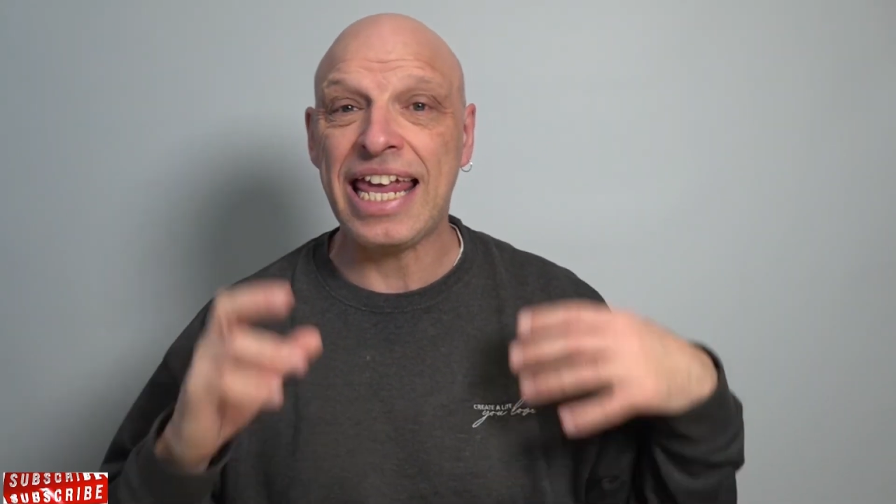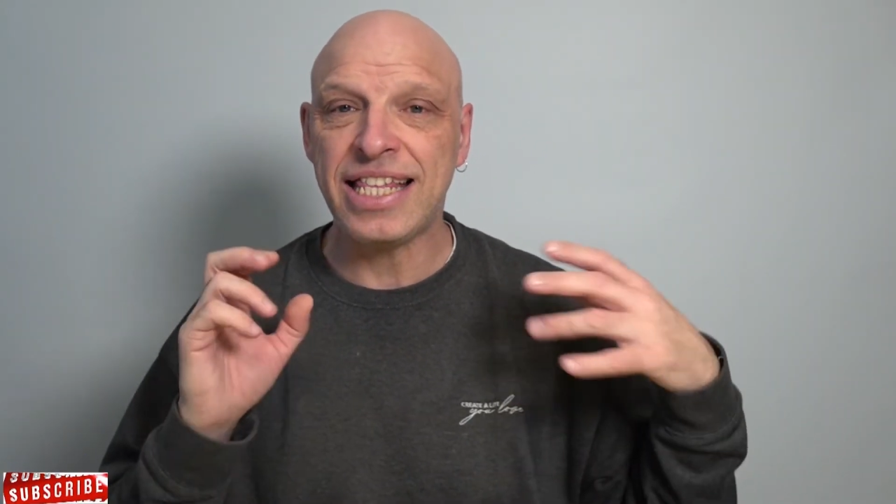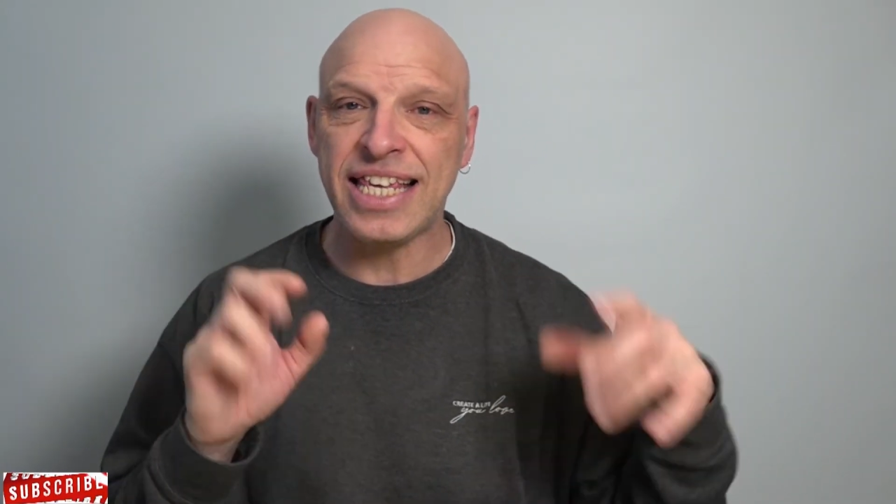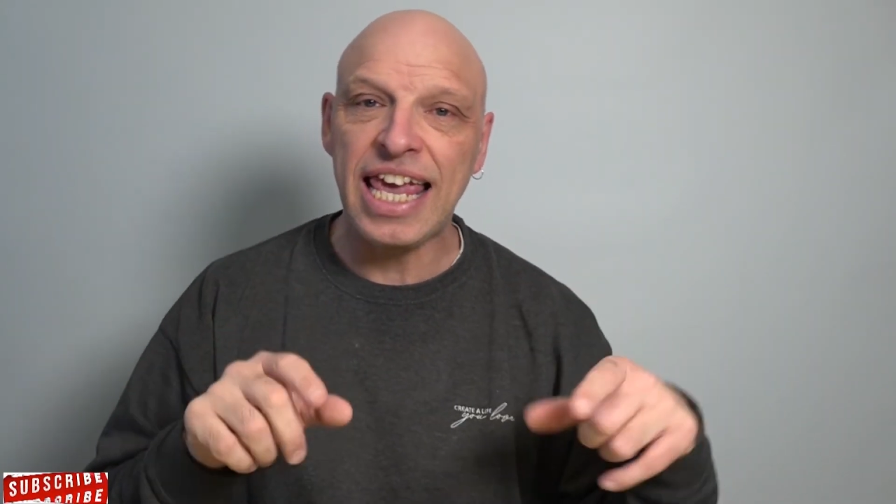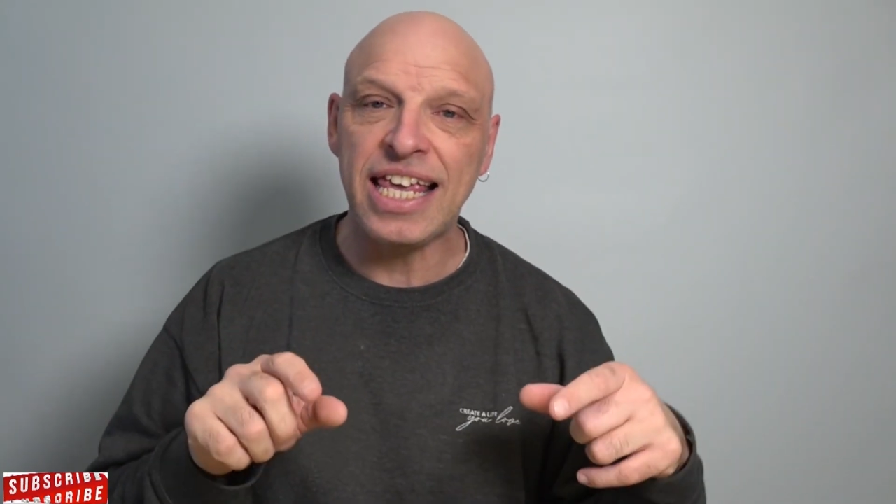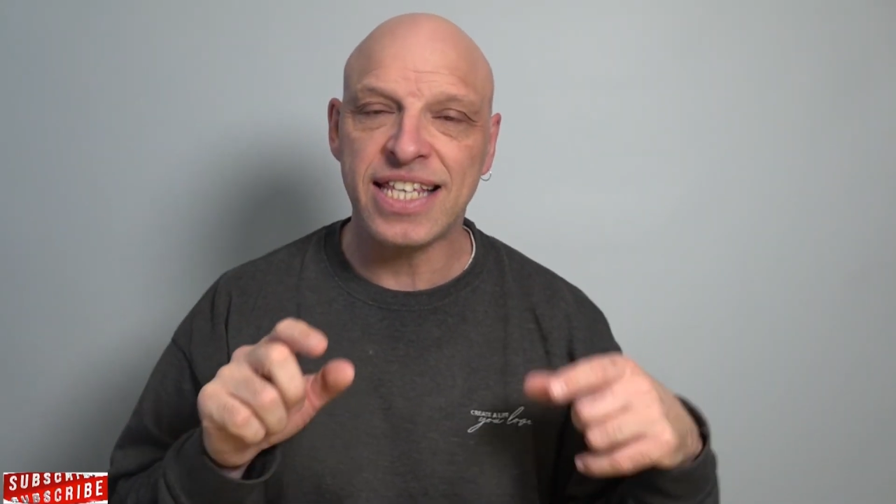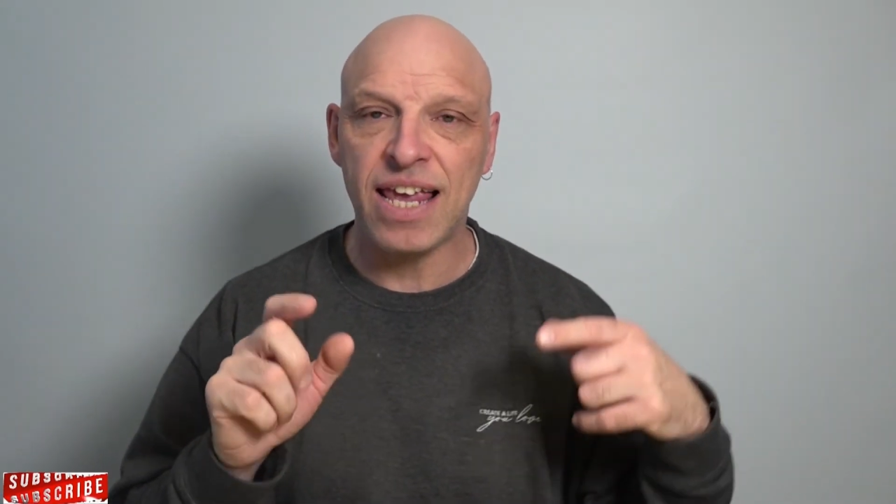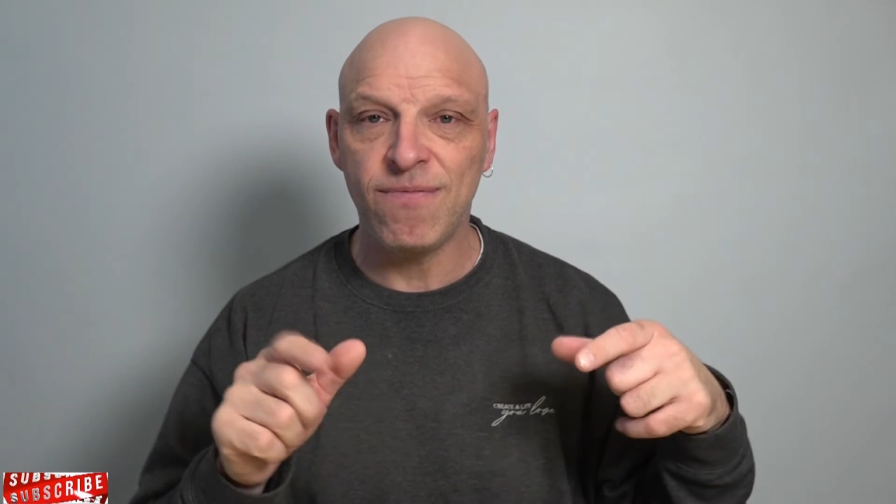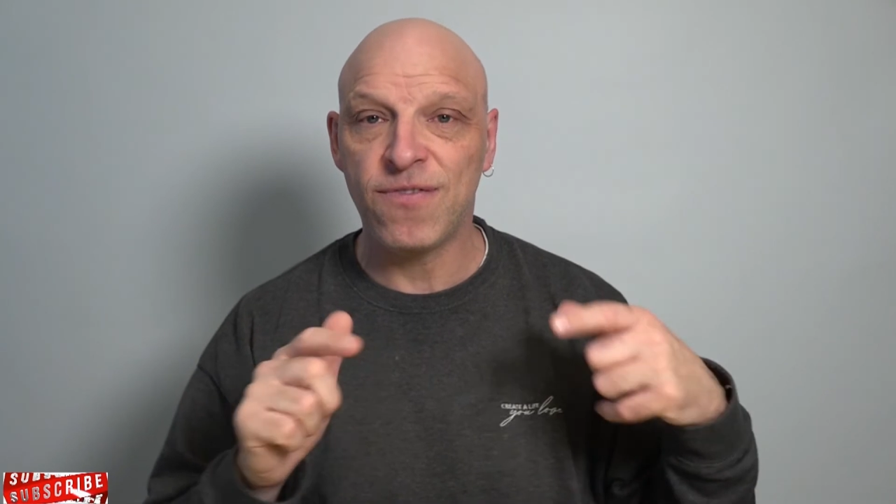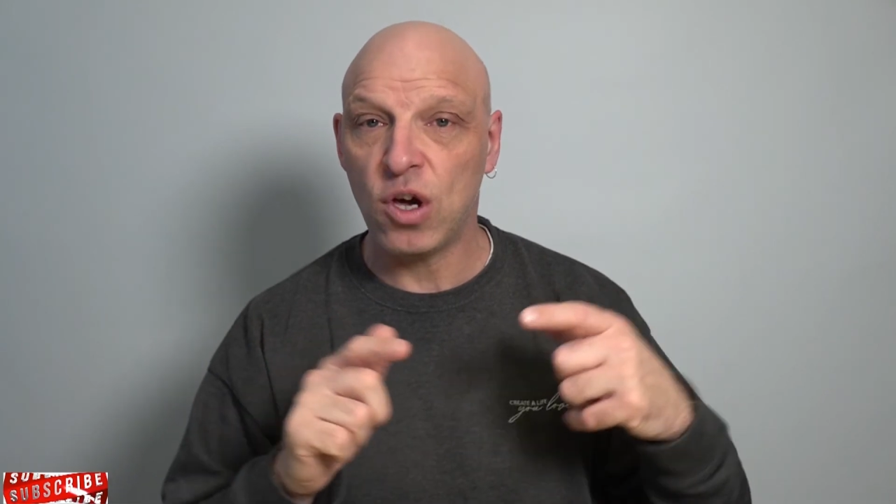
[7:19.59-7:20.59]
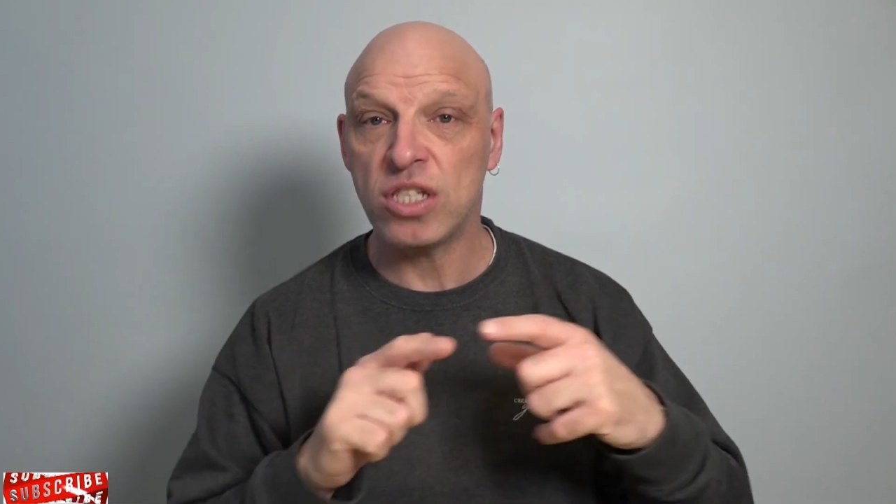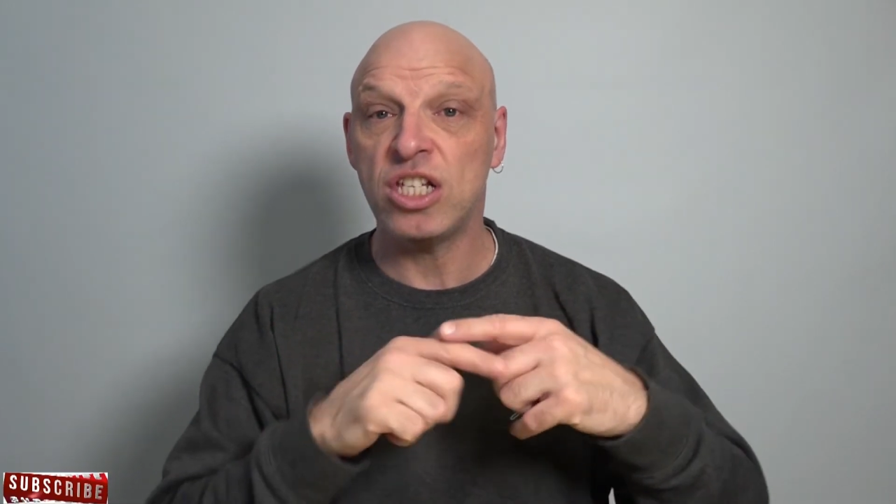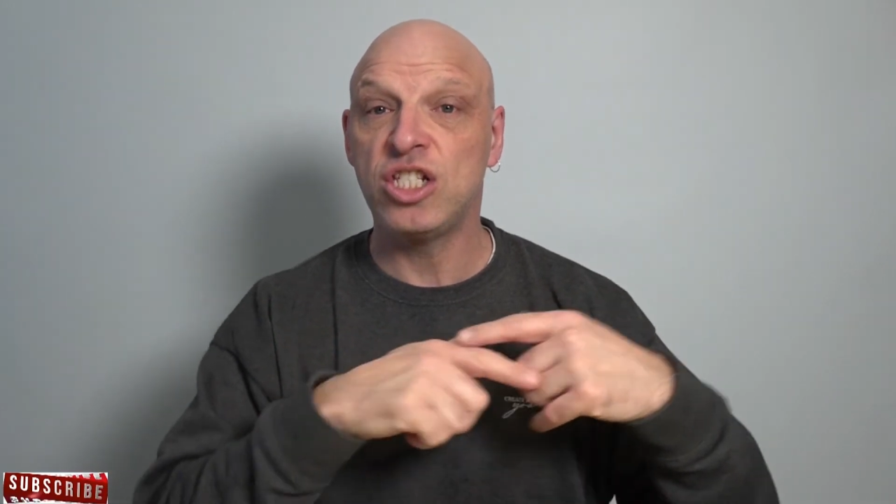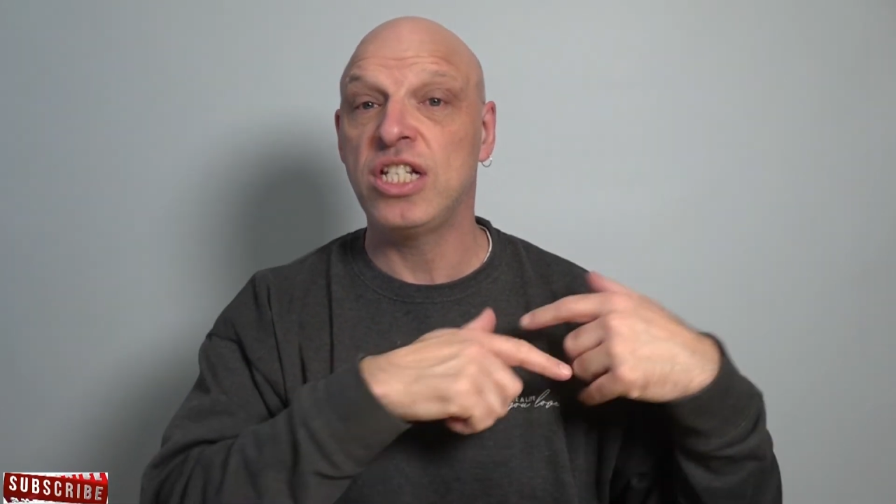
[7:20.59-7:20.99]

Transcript: it is inverted.